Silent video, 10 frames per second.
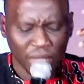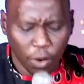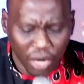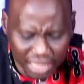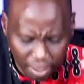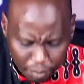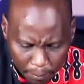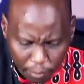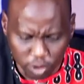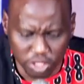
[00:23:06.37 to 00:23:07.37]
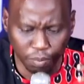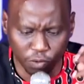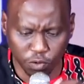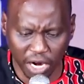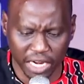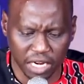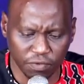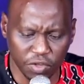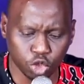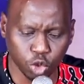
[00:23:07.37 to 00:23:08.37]
How can that be possible for an
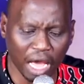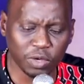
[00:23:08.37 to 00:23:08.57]
individual?